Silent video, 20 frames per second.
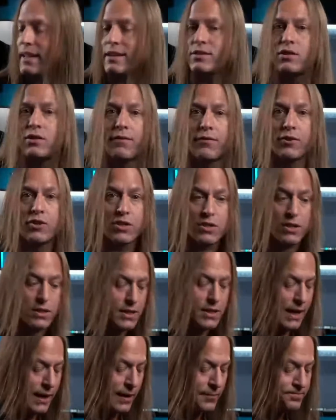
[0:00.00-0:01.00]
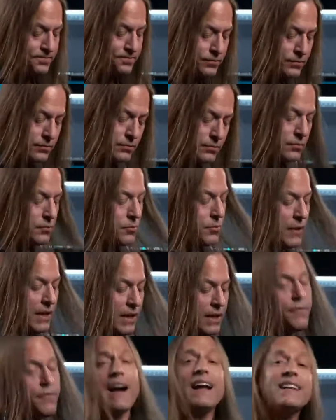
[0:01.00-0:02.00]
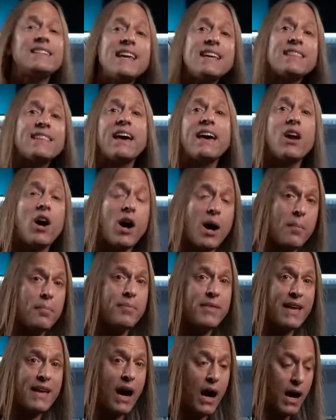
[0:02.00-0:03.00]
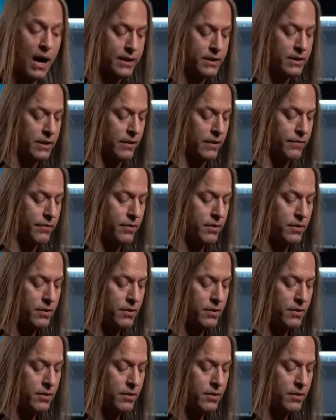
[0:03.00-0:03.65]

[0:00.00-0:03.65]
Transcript: to you for just a second. If I take that up the octave,